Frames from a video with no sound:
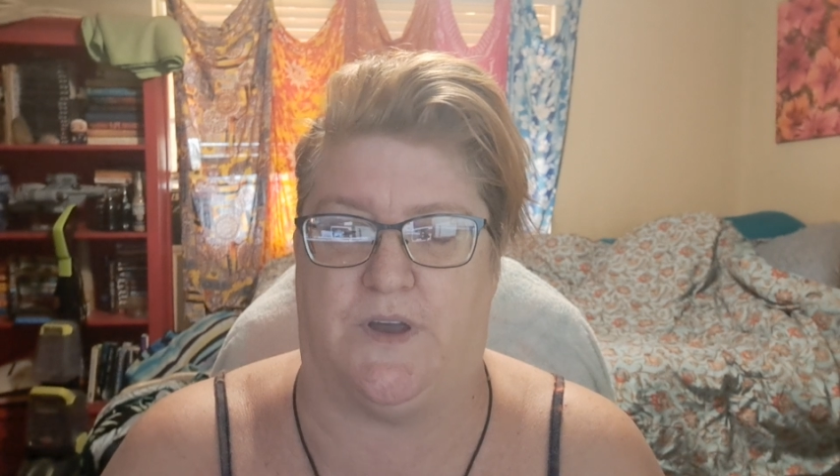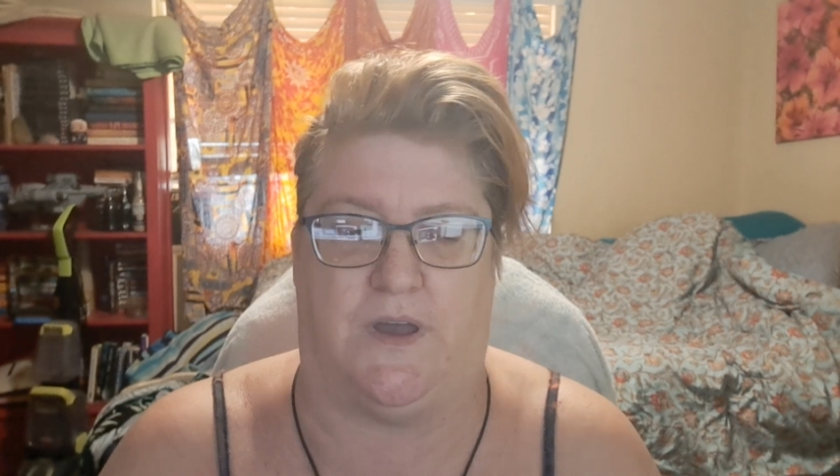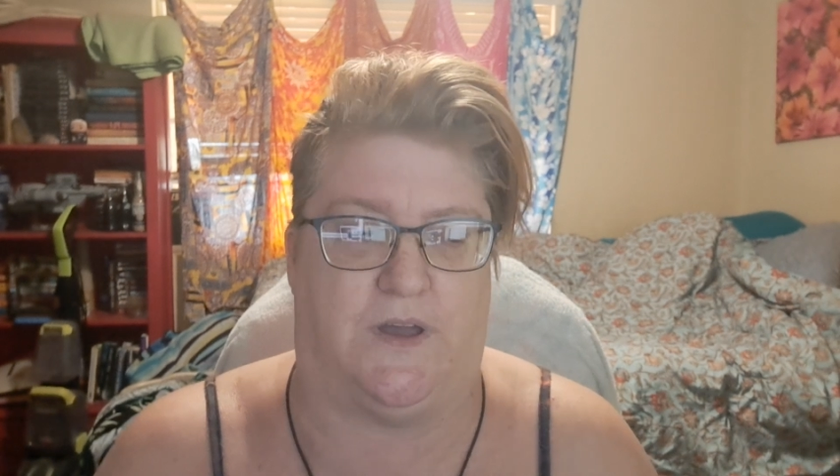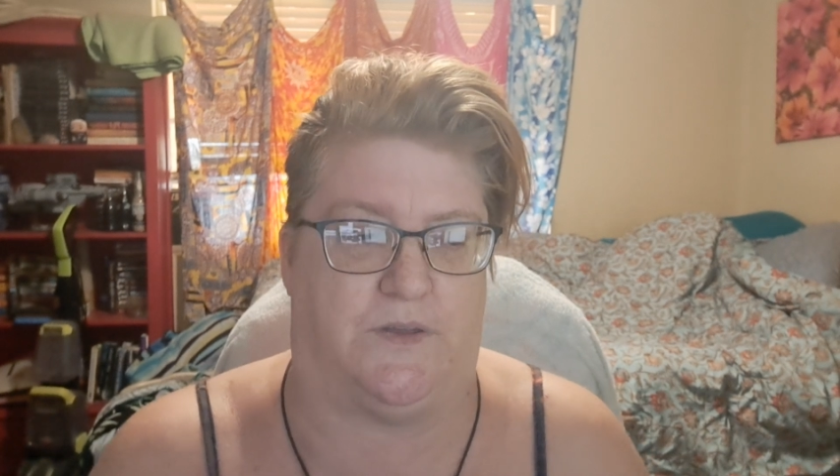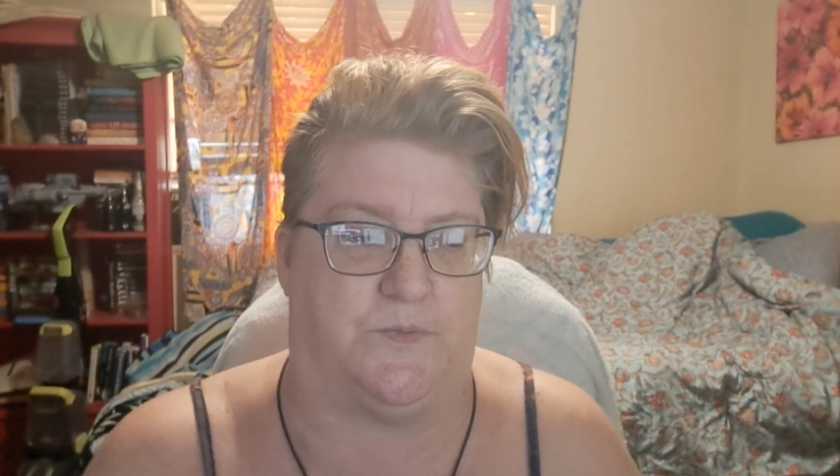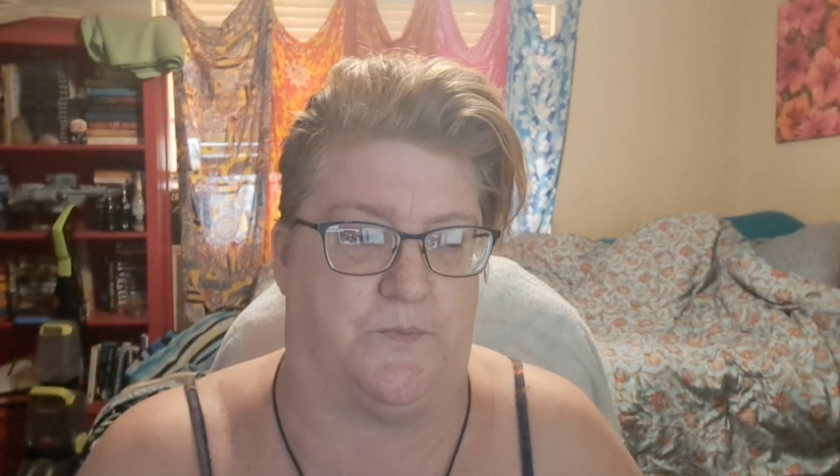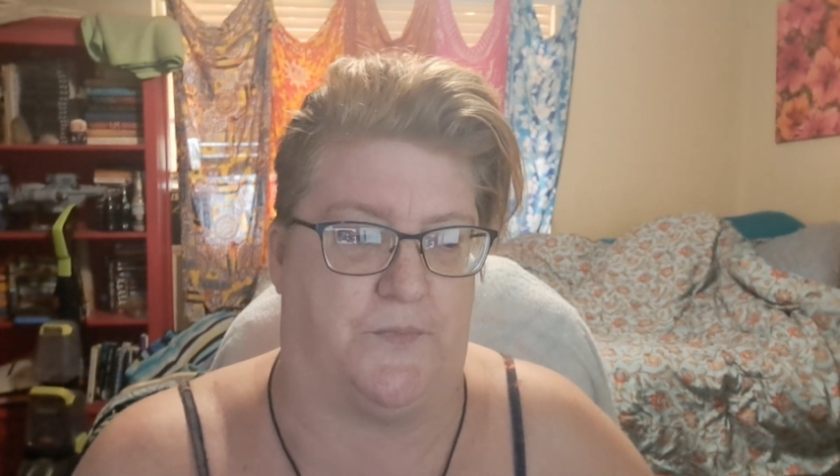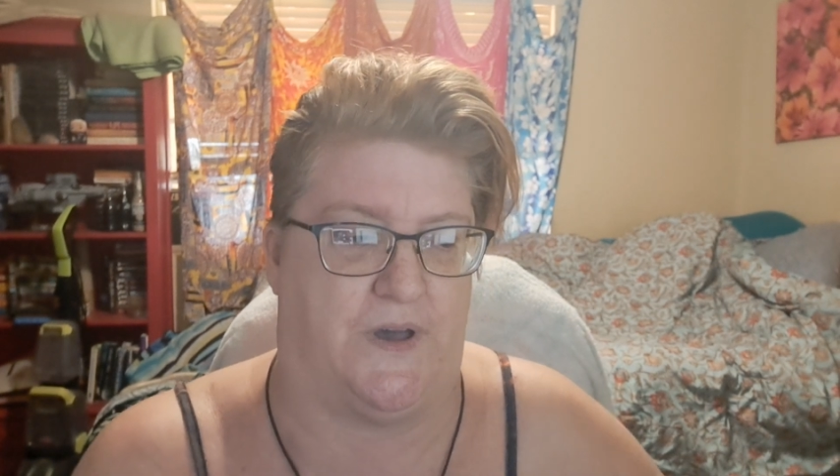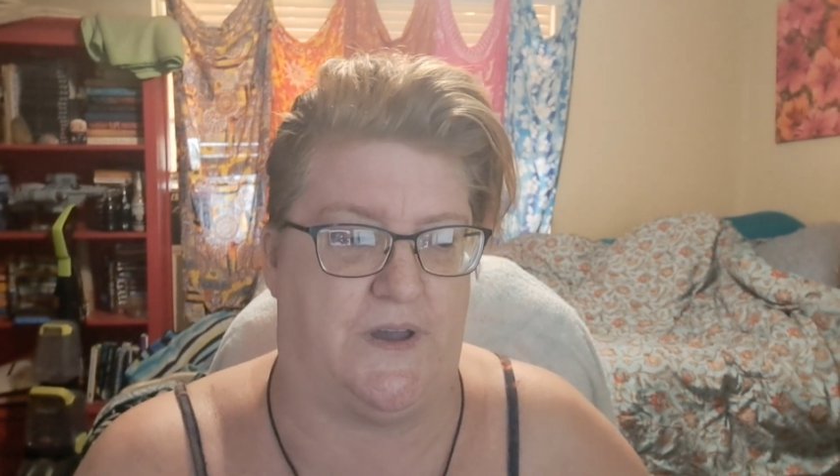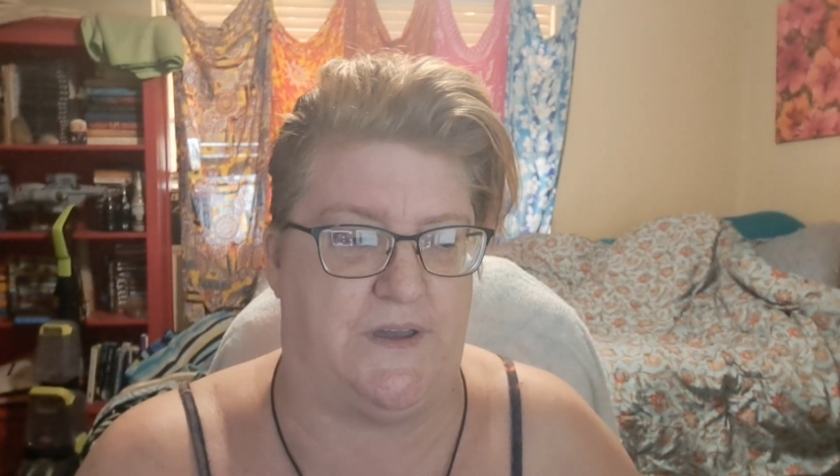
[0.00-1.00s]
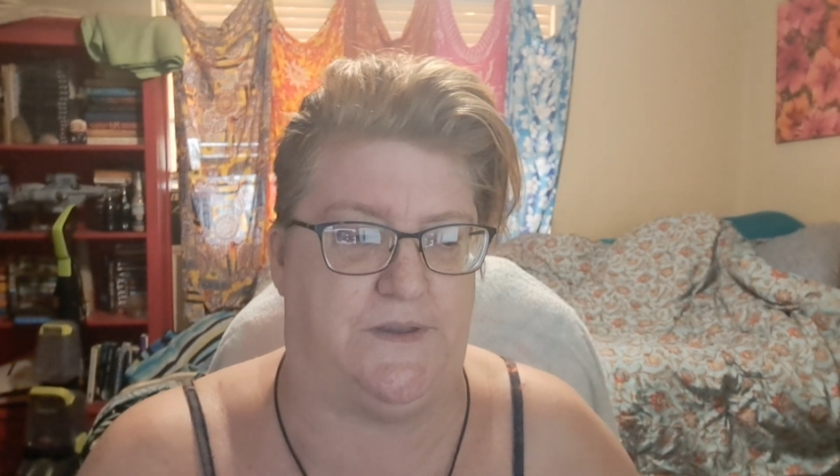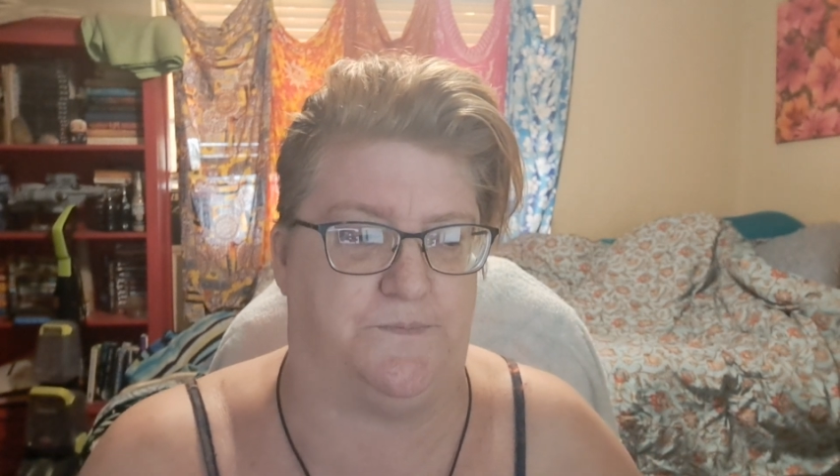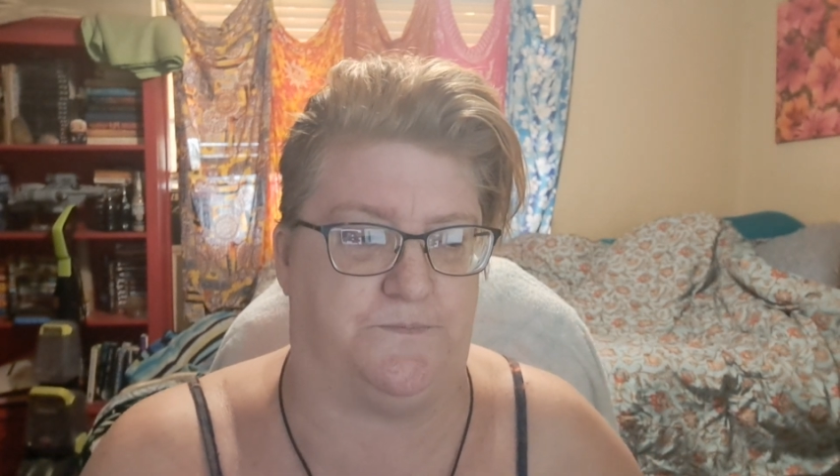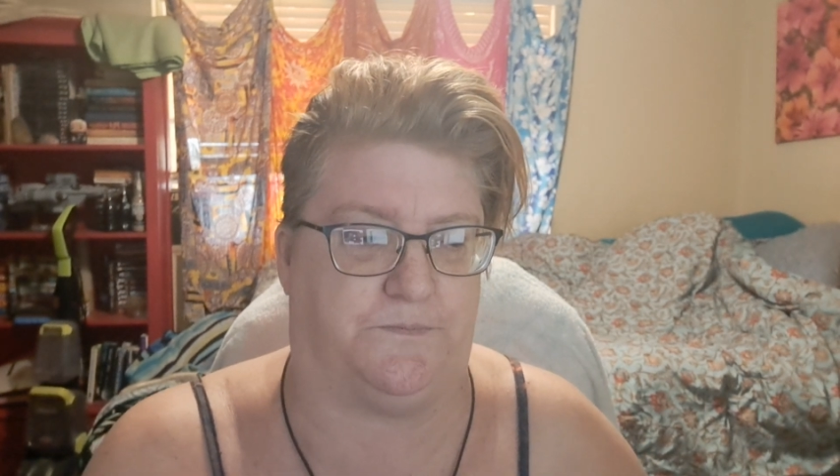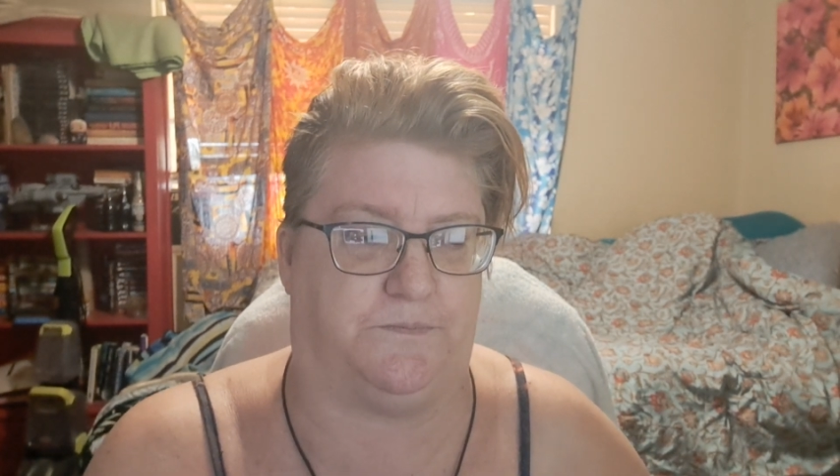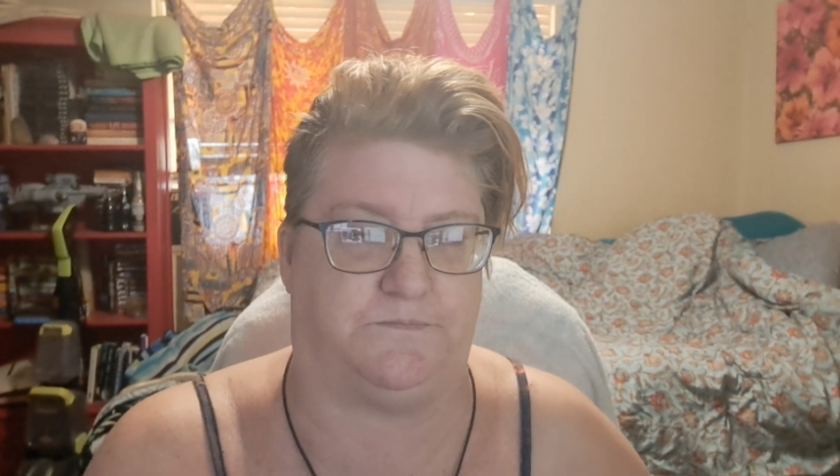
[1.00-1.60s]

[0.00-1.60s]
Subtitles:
and mine